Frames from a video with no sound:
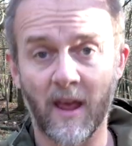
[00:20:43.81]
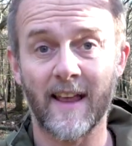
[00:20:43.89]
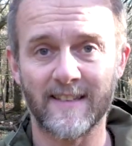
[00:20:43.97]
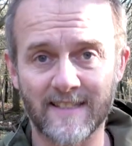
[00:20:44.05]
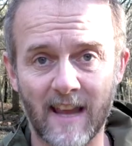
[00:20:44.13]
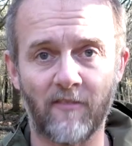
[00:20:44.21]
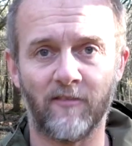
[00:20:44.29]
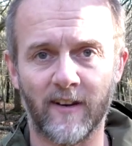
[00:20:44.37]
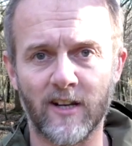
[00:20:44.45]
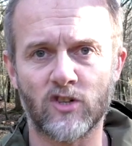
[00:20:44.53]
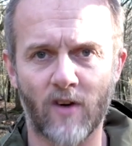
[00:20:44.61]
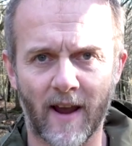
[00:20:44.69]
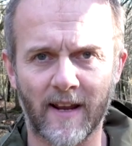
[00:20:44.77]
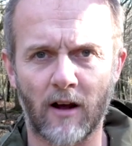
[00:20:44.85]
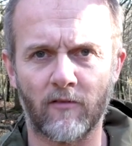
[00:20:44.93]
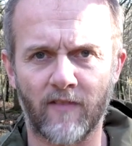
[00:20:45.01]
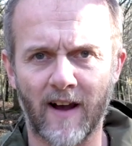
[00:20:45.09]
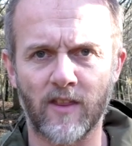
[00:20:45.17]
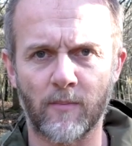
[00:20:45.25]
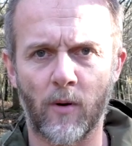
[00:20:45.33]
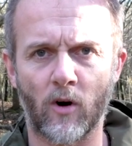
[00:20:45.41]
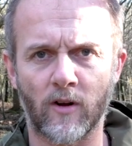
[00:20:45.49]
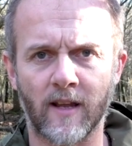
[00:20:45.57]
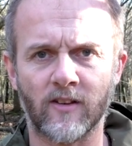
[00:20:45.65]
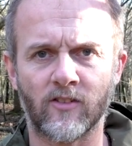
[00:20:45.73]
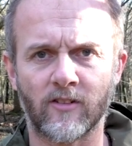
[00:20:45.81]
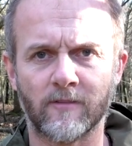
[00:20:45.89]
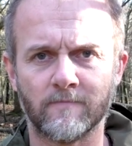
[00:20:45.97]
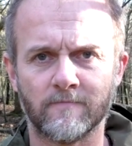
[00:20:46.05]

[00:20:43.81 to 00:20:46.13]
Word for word: it's definitely drying out via the pockets.